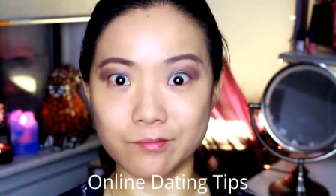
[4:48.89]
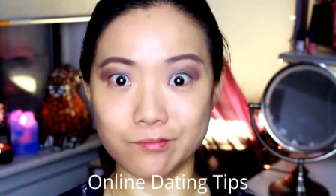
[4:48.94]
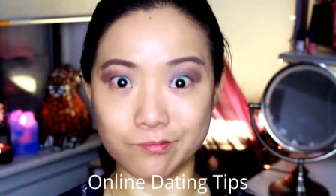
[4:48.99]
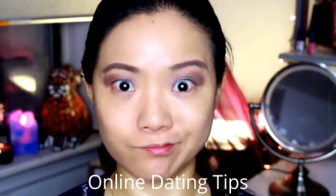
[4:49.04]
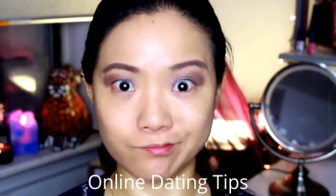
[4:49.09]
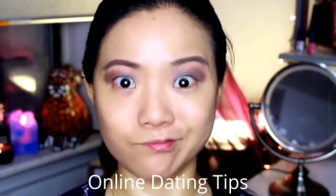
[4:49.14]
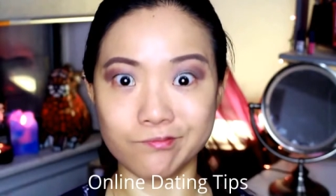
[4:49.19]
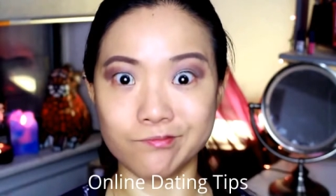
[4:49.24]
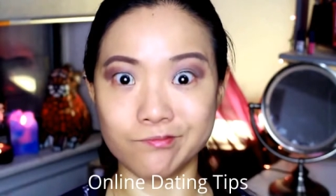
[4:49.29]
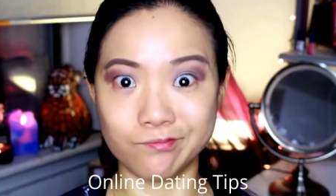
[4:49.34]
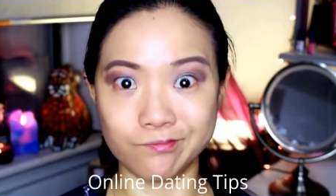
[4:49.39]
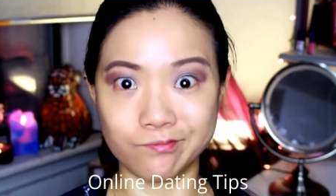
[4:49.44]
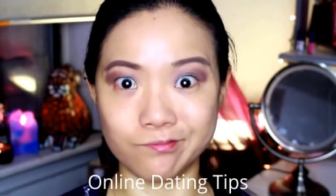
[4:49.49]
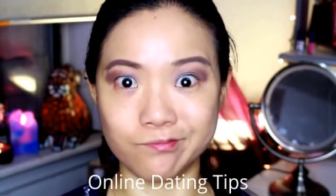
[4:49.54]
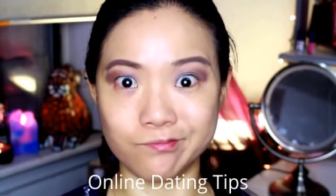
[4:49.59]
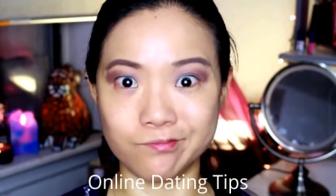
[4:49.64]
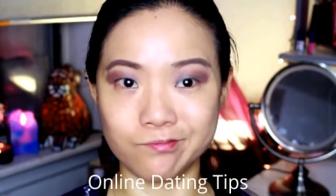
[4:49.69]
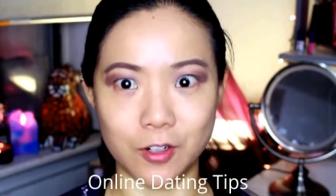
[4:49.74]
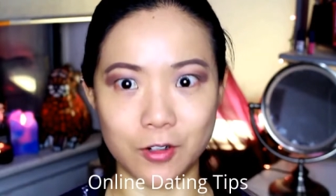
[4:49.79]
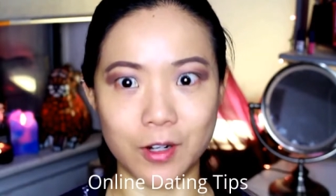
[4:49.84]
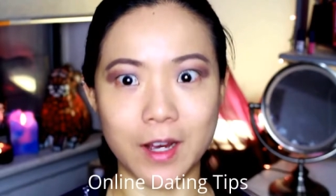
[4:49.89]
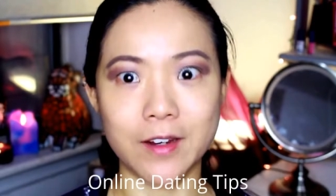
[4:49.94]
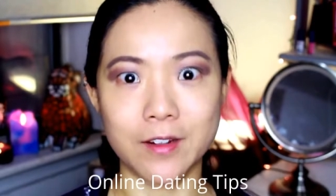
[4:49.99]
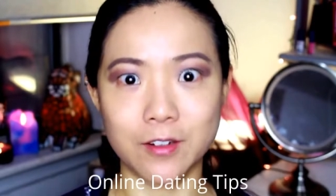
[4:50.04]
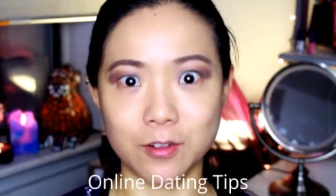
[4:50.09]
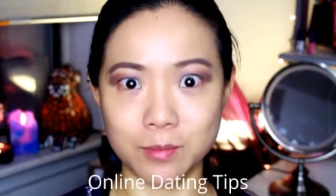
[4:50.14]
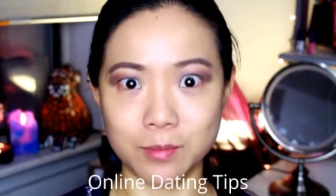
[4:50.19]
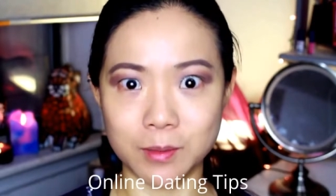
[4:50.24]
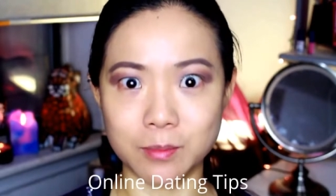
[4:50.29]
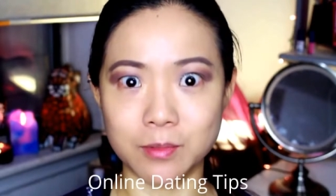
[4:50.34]
Oh, I
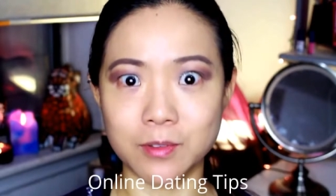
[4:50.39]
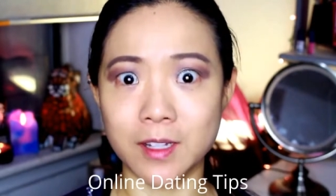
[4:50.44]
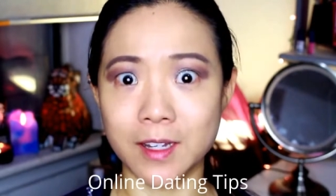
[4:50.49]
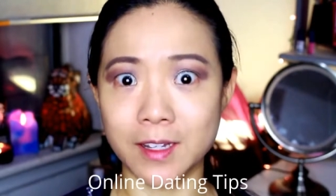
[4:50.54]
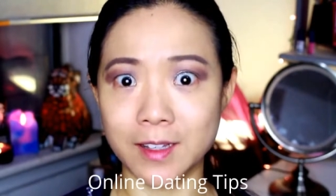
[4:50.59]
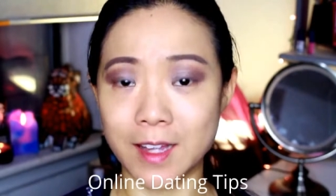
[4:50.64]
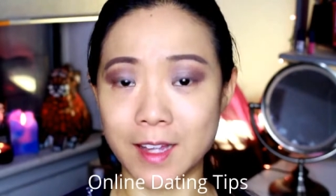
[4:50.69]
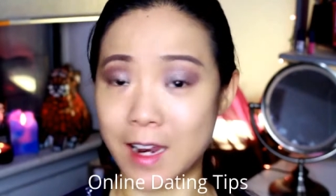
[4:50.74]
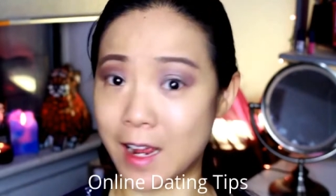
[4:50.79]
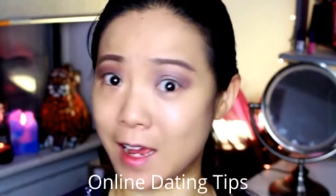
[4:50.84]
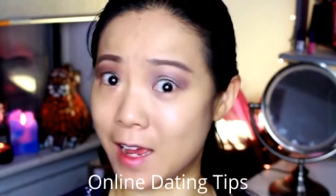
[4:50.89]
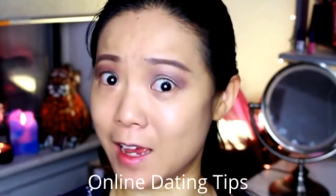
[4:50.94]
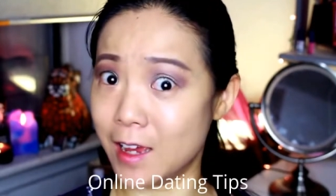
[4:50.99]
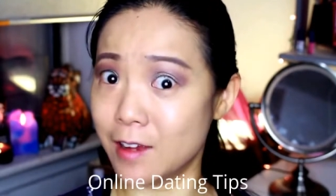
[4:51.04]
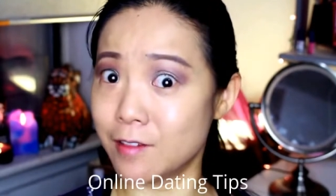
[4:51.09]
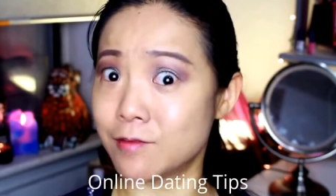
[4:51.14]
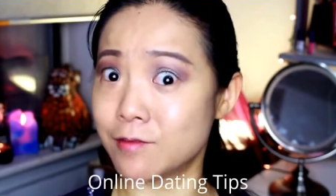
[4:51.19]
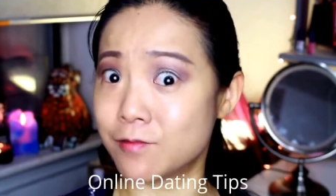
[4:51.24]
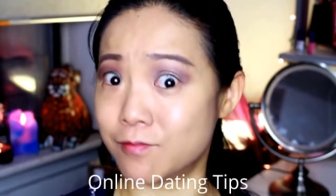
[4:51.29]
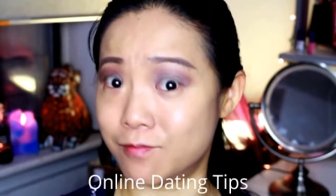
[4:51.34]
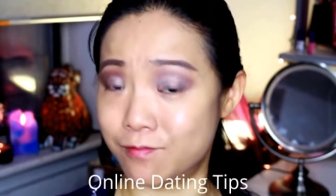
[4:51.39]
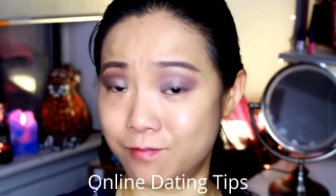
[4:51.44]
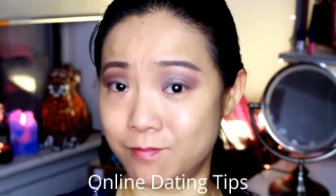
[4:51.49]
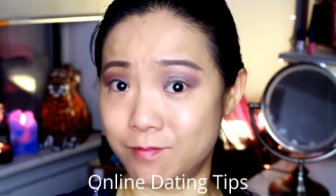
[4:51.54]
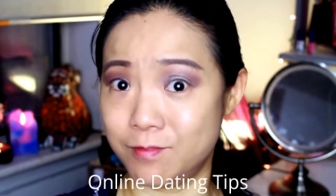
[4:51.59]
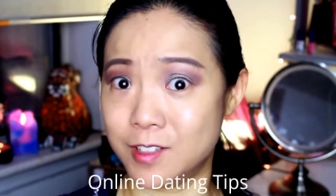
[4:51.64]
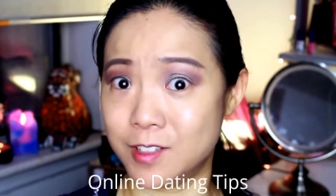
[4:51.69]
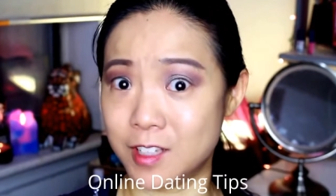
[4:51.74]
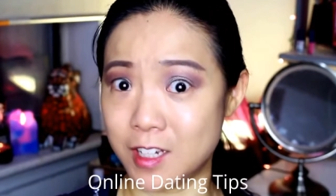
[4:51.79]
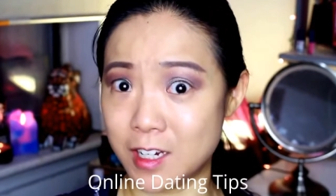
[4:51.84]
know people like that. I've
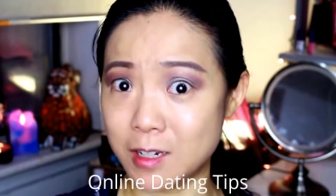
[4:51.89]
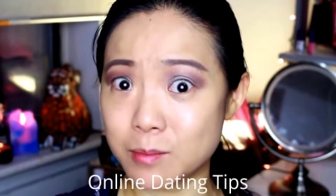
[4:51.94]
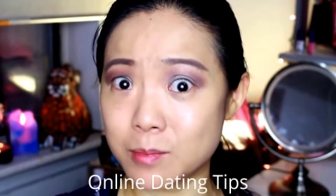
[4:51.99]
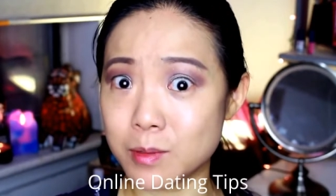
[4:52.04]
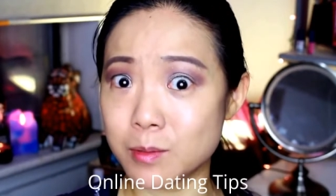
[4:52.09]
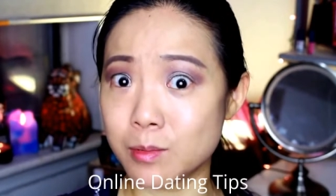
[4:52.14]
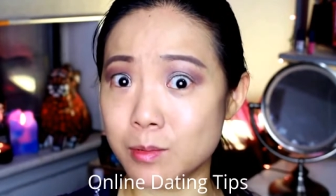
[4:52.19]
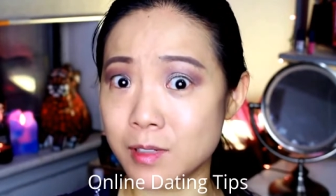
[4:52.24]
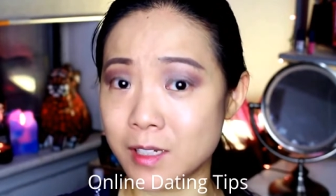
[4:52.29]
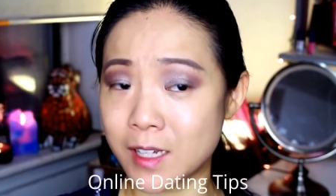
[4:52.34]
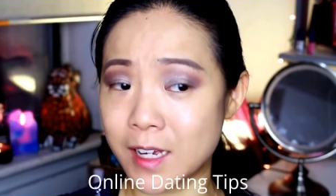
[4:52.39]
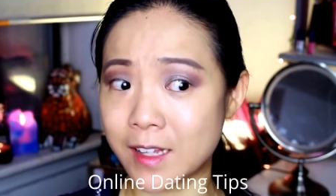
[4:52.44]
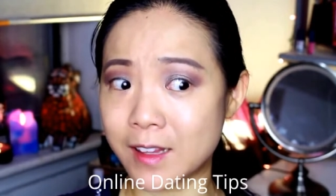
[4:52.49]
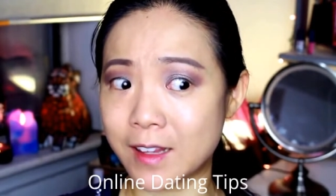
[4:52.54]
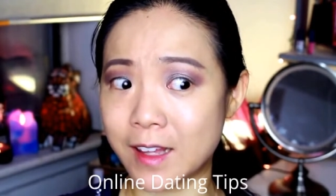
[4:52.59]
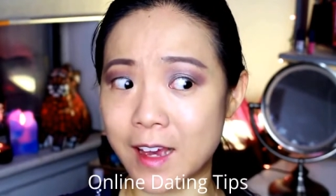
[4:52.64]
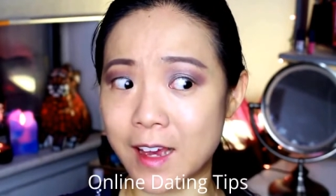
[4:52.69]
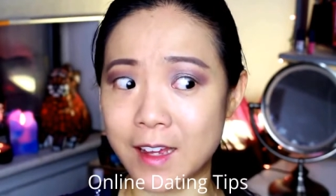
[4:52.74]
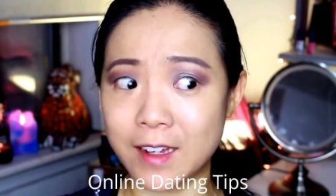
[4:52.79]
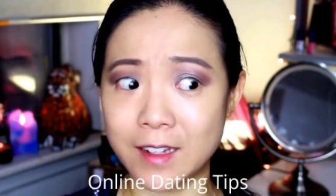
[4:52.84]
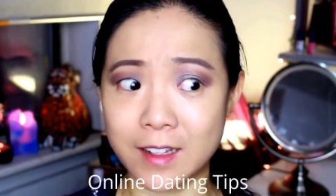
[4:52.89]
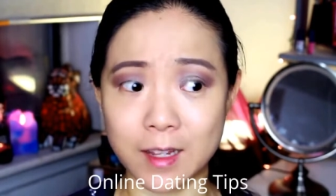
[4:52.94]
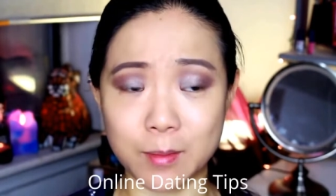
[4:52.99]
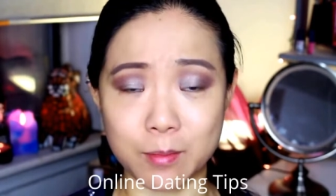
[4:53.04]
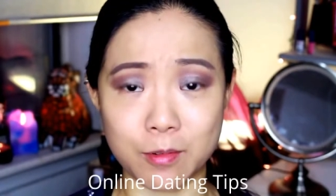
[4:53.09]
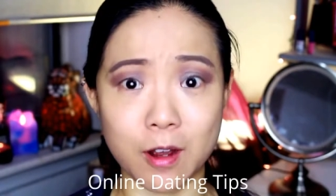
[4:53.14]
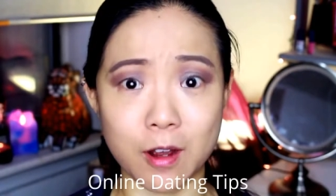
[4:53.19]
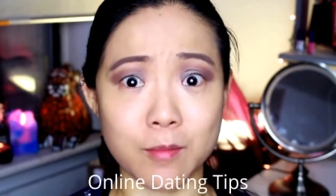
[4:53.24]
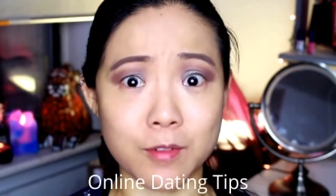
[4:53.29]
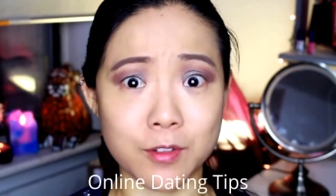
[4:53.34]
seen people like that. They
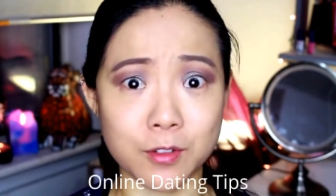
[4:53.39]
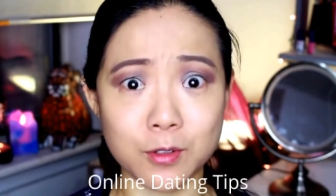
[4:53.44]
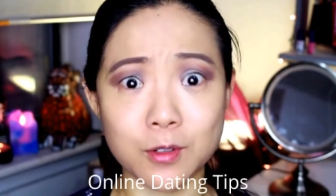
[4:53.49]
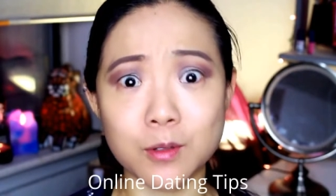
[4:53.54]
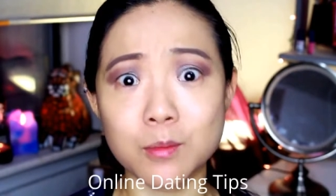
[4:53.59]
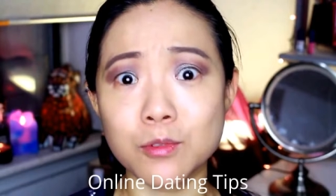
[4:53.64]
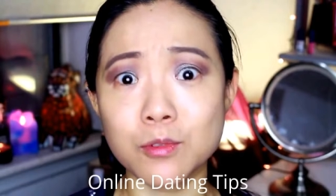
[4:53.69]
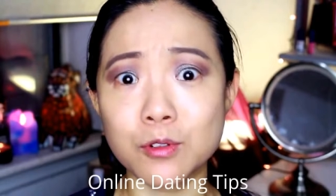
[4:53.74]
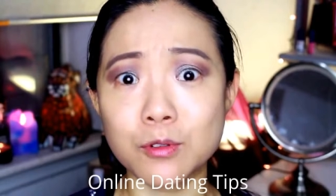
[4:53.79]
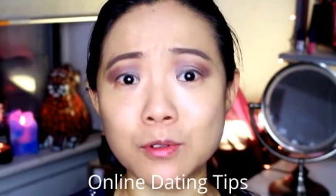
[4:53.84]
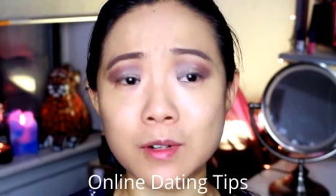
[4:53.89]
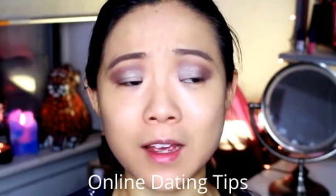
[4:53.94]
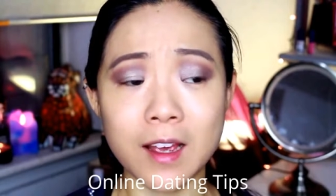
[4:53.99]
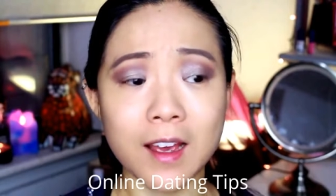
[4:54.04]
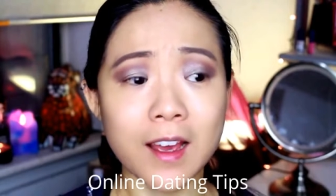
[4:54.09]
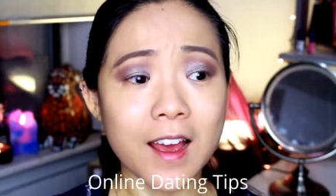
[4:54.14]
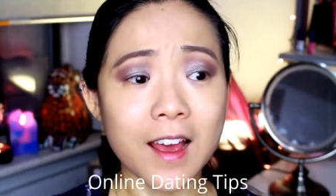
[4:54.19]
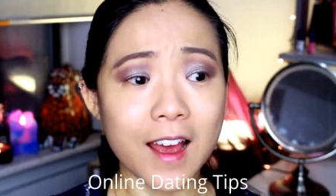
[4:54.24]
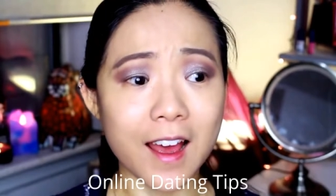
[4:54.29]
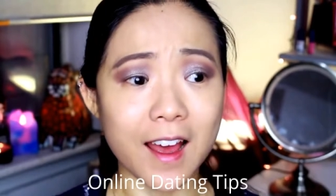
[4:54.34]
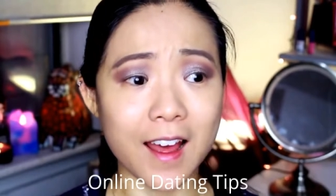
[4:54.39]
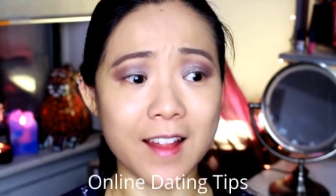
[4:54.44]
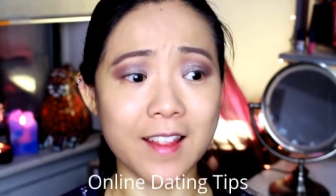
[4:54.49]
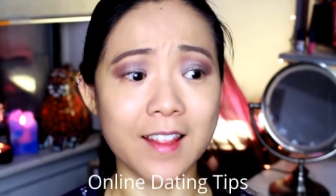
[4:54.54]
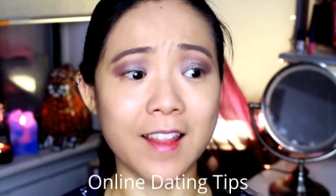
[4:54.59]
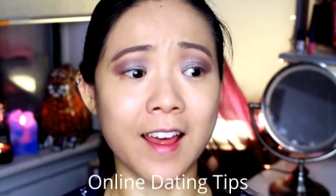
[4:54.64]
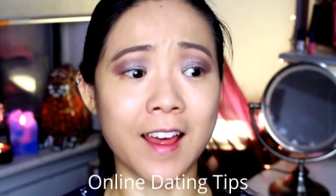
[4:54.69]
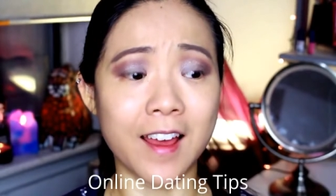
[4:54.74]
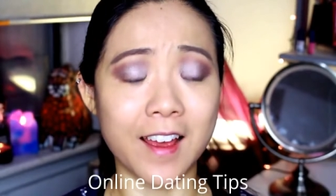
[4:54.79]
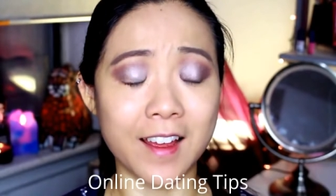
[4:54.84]
promise you the moon,
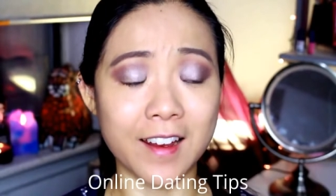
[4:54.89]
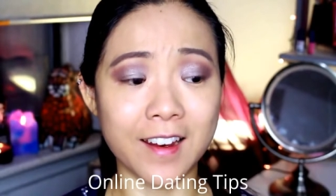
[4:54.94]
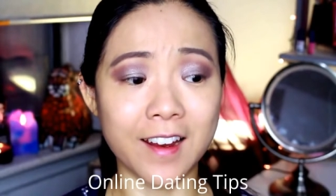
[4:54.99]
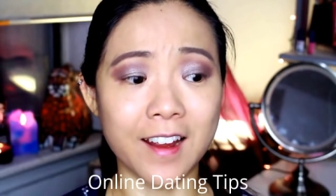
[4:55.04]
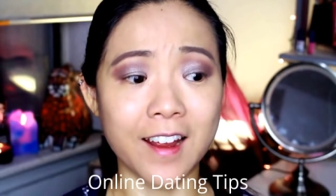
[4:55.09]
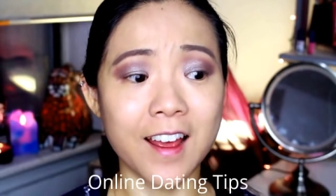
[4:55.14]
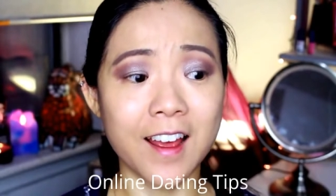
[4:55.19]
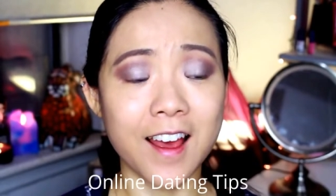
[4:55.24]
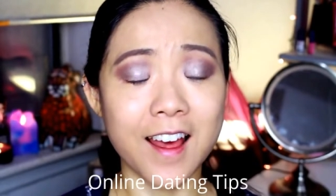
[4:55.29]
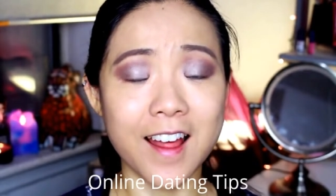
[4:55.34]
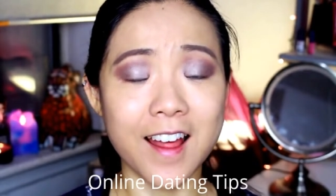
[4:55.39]
and then